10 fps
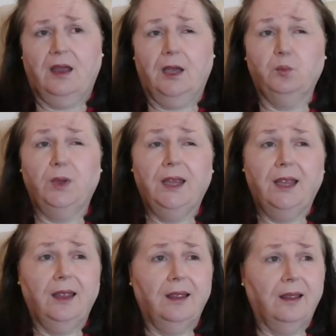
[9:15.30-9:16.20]

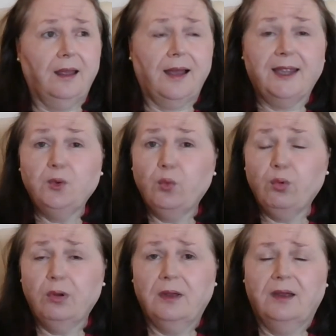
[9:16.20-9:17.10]
And I
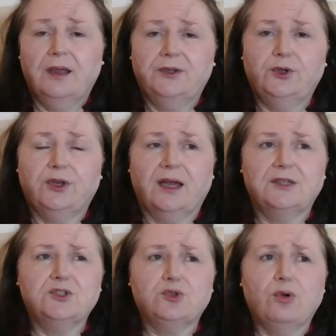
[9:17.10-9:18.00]
know you
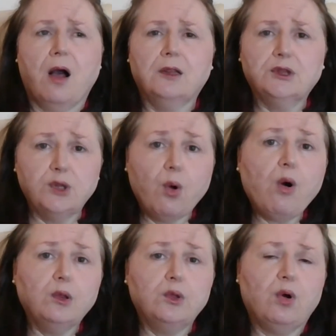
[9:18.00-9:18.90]
can do a
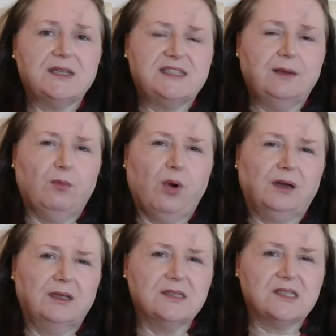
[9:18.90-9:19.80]
lot of deep
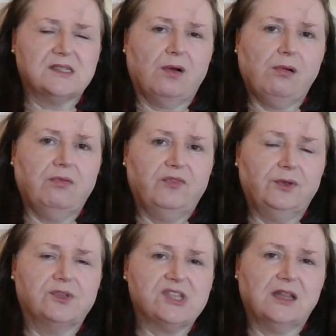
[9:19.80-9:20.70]
work and still
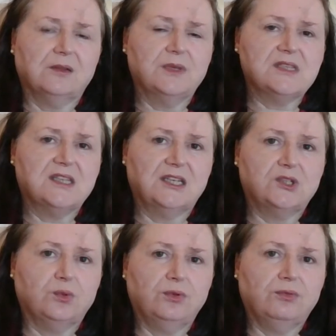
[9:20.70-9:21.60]
feel there's elements that you
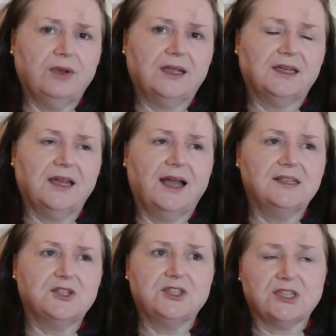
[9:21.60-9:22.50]
don't
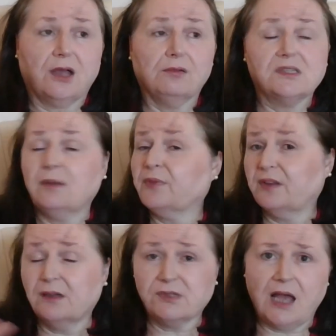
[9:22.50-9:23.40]
recognise until
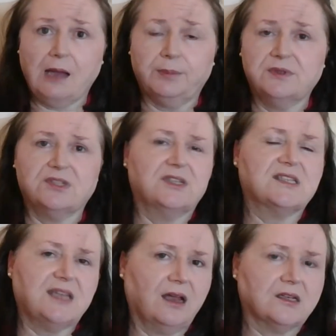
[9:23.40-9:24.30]
something else happens and you
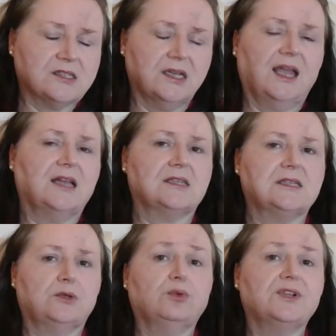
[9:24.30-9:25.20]
start to get
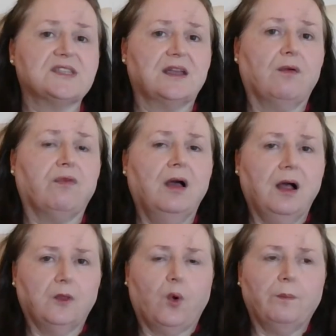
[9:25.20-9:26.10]
to know yourself
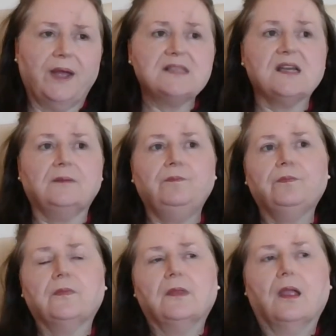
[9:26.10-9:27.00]
a lot better.
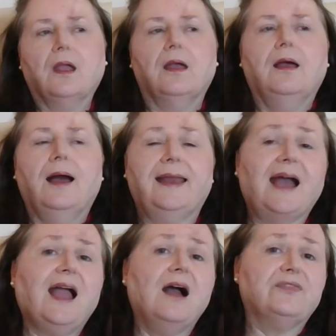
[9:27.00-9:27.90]
And
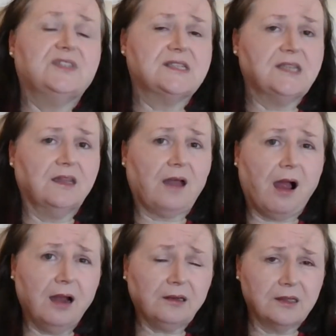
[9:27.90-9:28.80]
I have to say that
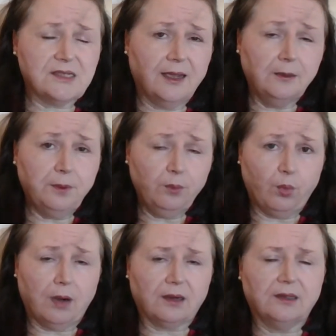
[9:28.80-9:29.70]
archetypal
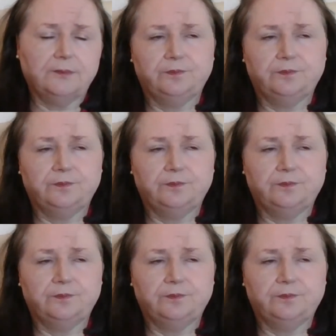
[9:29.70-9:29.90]
work